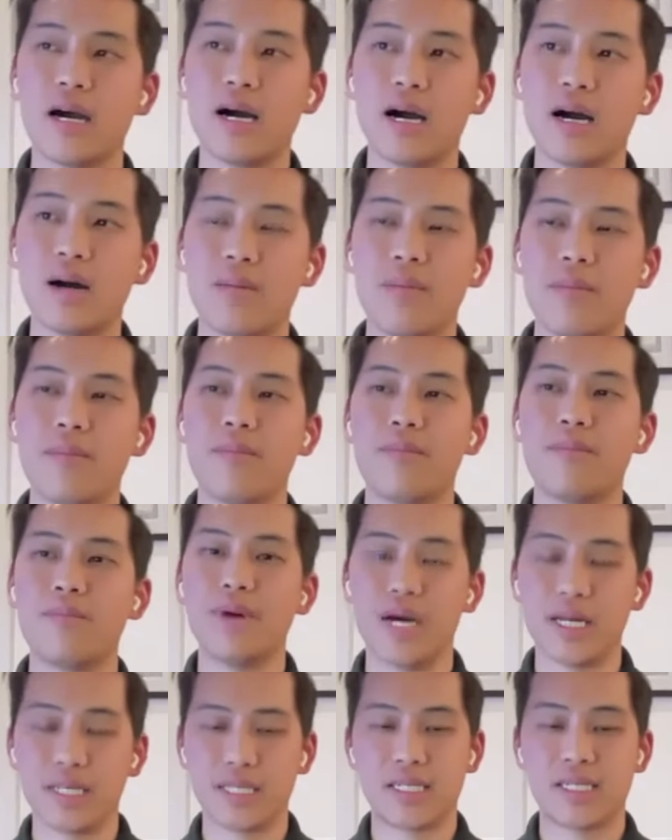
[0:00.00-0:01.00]

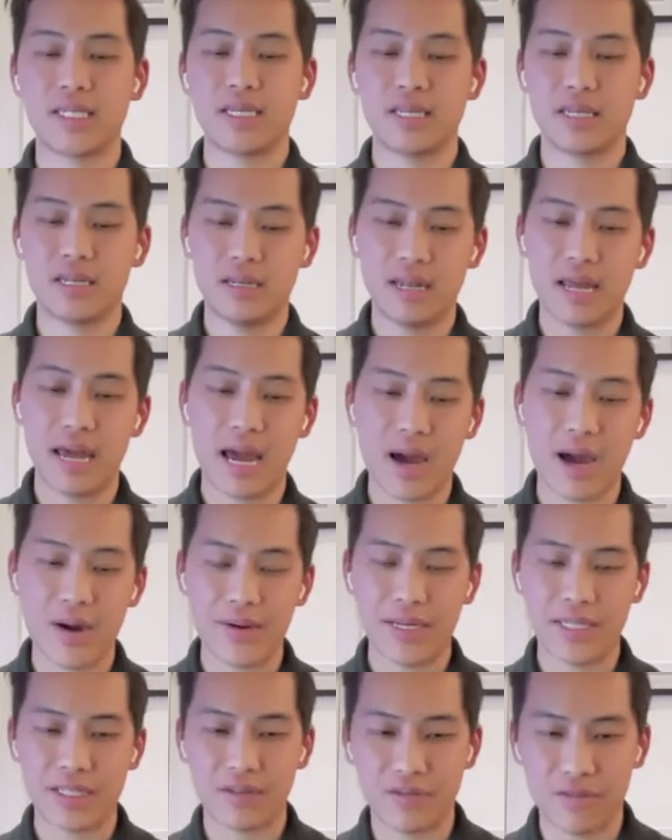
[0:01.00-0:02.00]
But
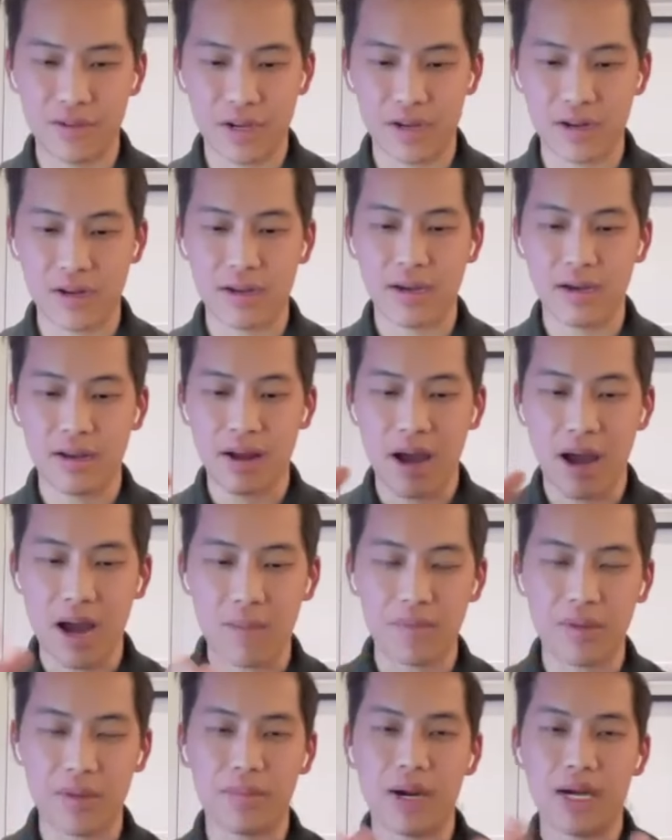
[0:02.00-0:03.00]
now it's figuring out how to
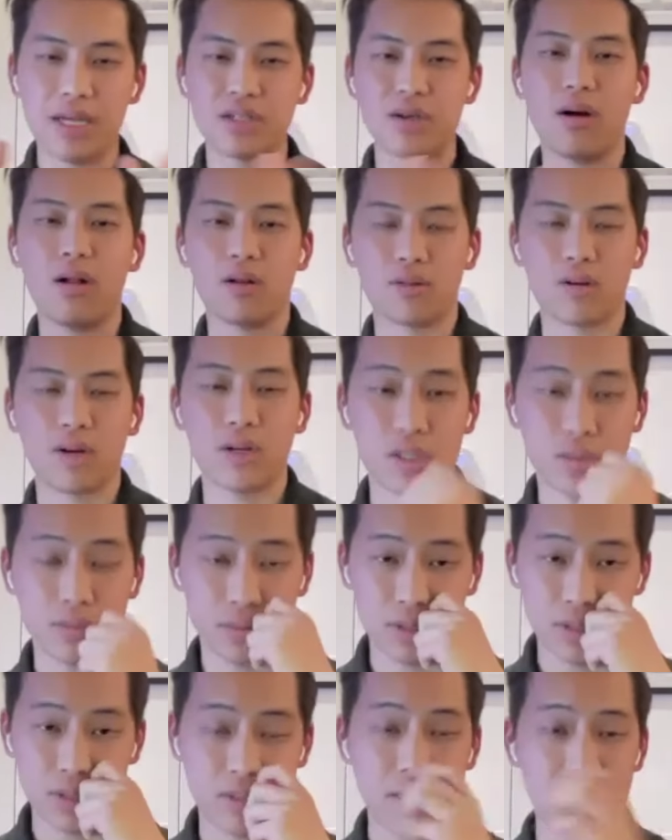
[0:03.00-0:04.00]
optimize all across
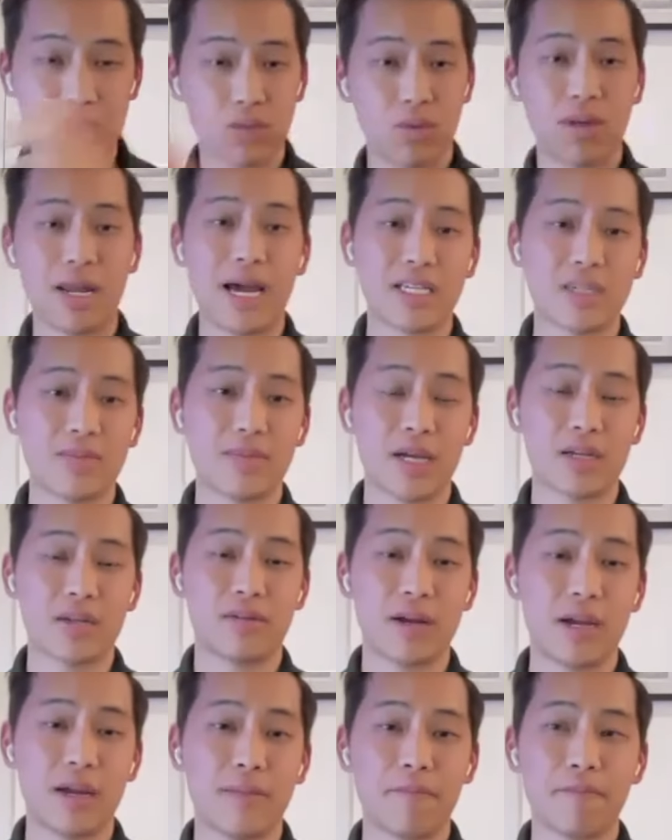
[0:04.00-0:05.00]
the board. So that's one
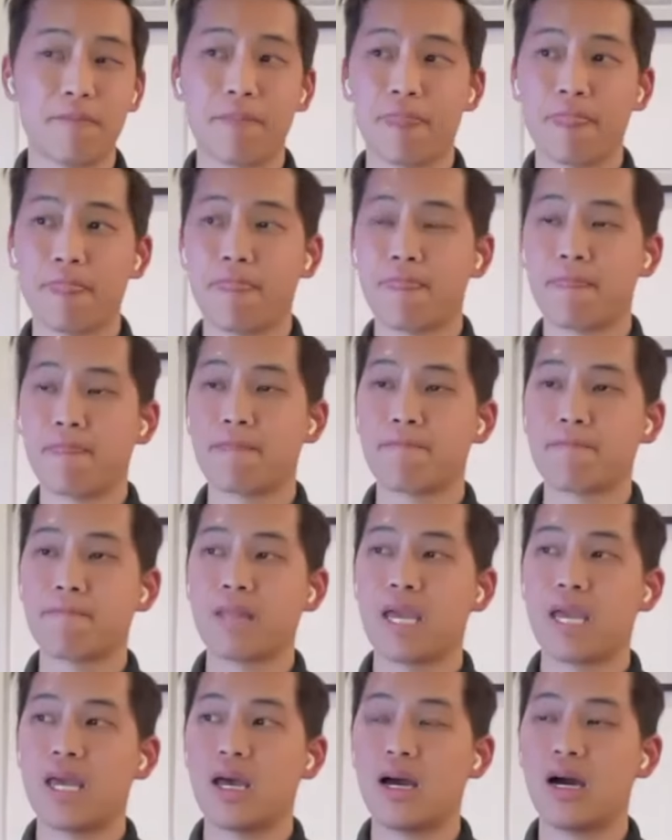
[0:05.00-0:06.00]
aspect, right?
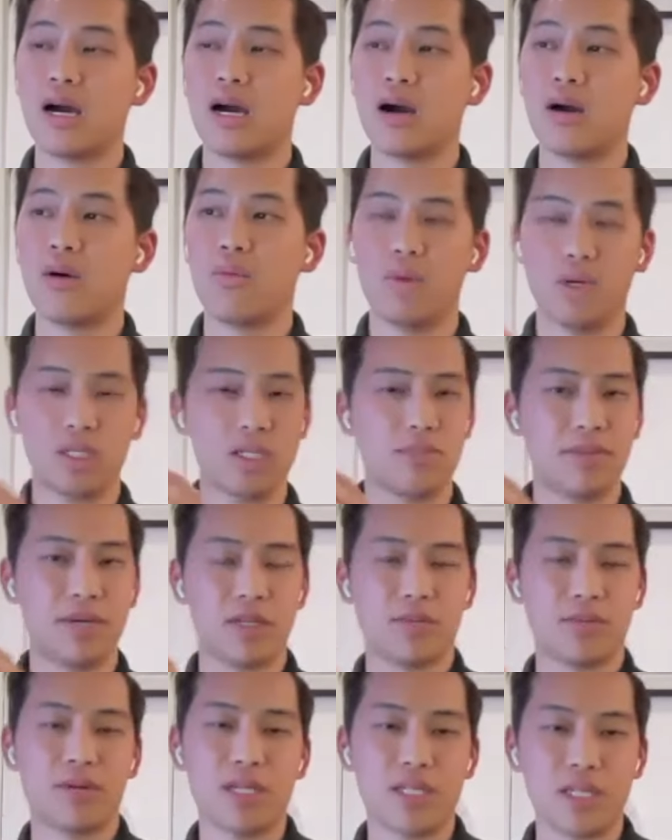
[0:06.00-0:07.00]
What's the
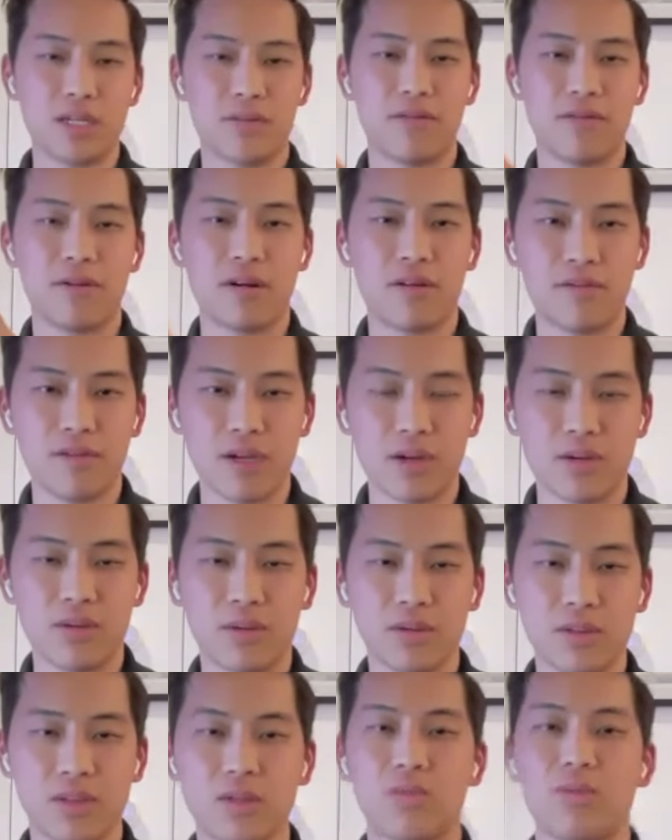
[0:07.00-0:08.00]
best pricing for our
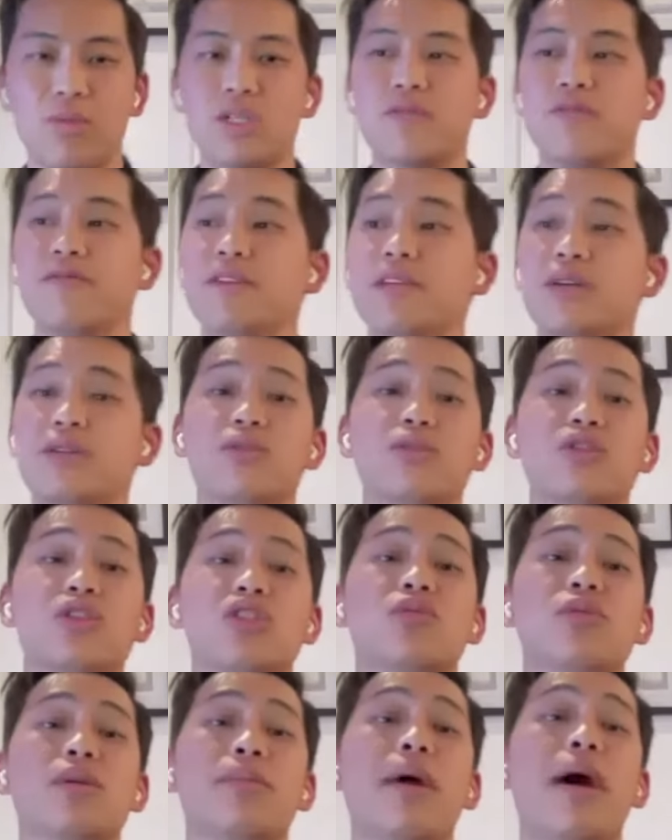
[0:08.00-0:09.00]
vehicles? Which vehicles
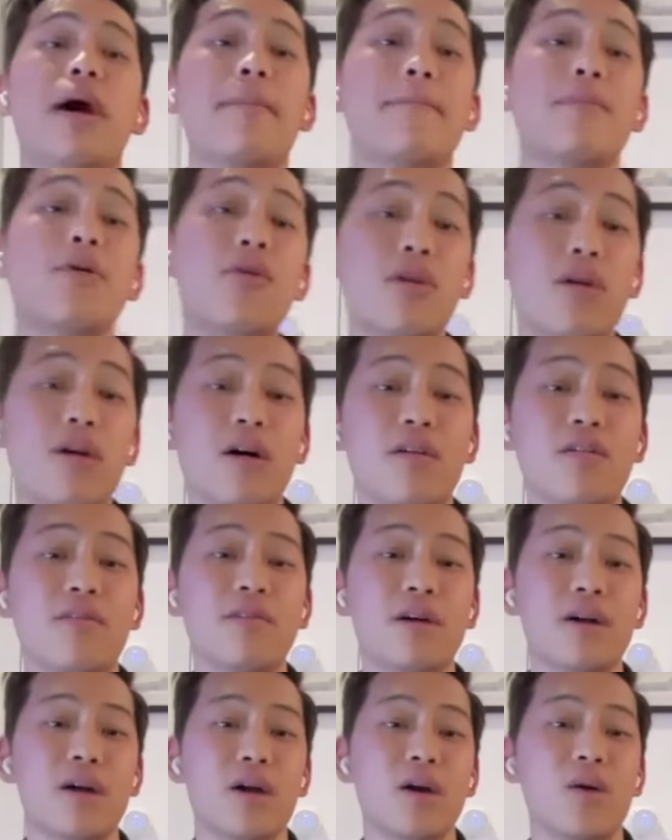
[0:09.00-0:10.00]
should we buy more
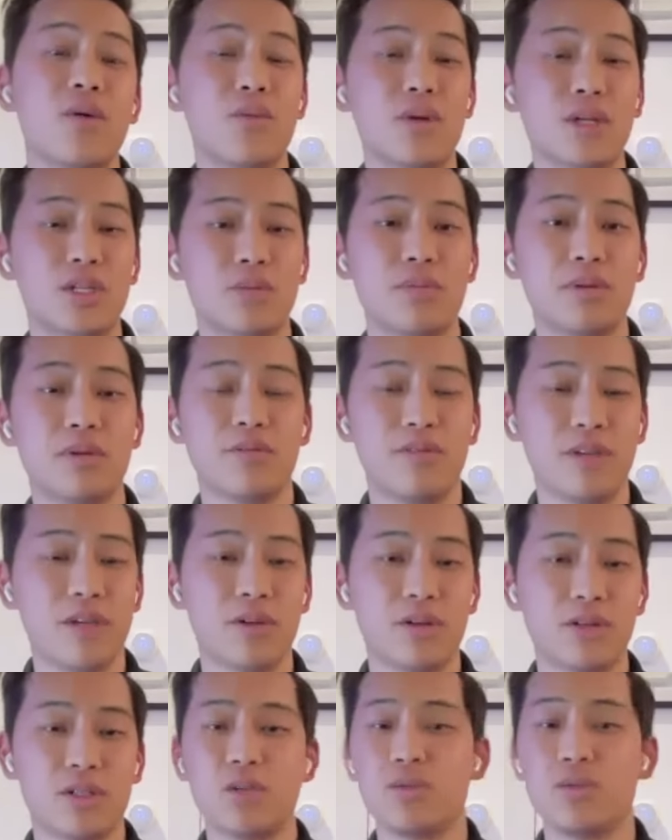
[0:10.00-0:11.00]
of? Which
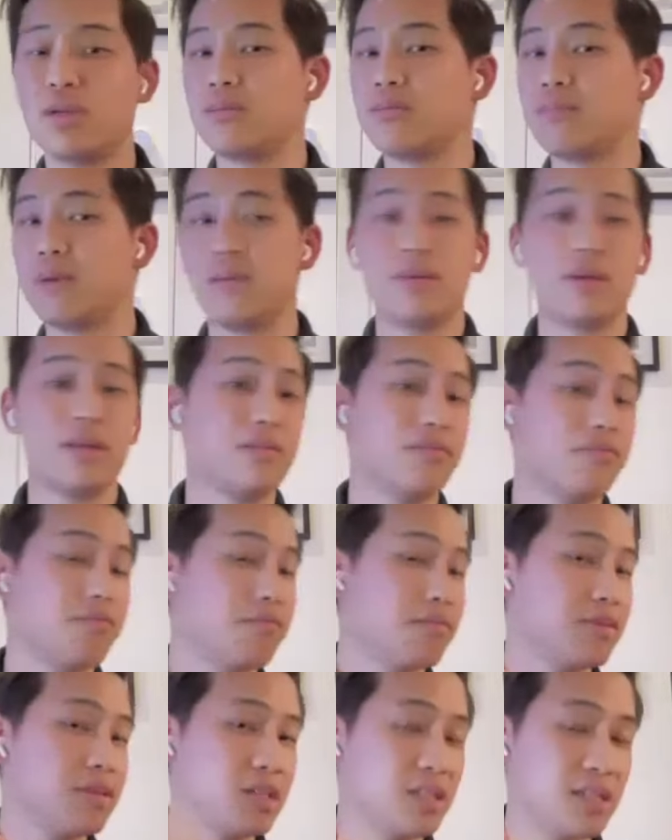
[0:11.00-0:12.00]
vehicles should we maybe
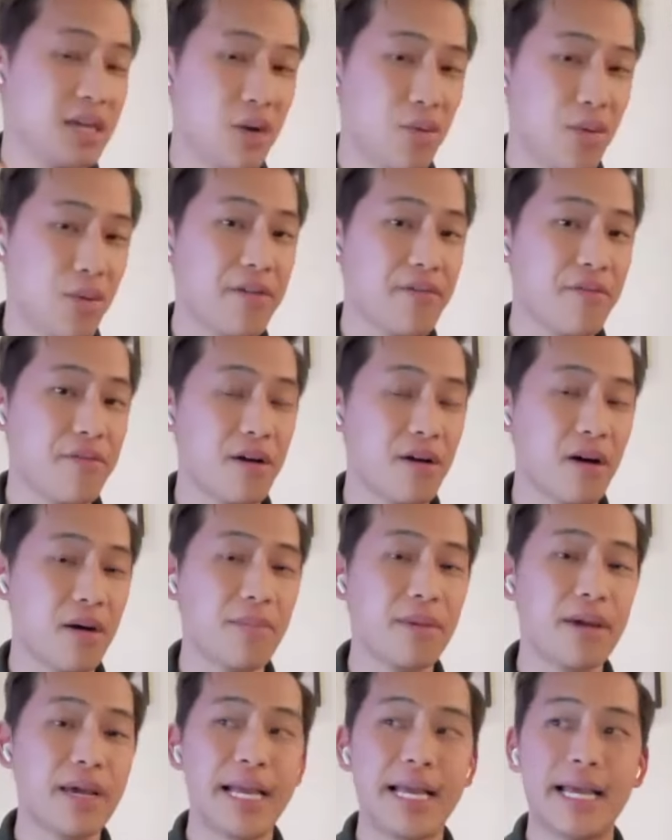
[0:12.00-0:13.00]
stay away
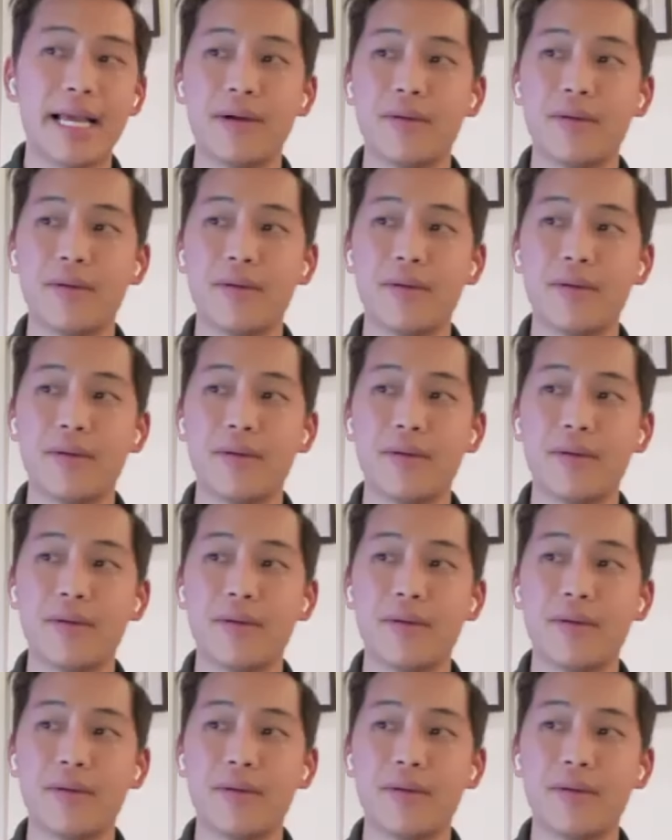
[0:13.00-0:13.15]
from?